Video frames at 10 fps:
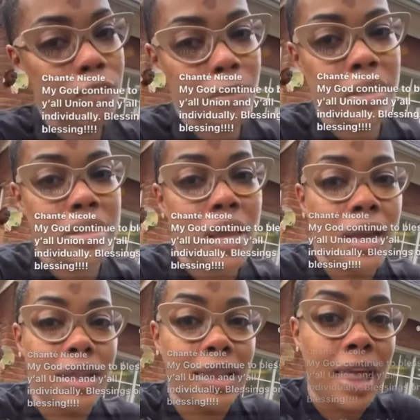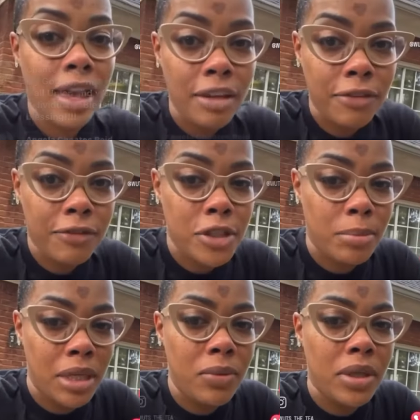from my entire life to
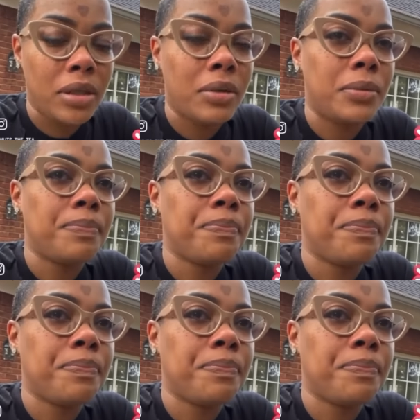be with him.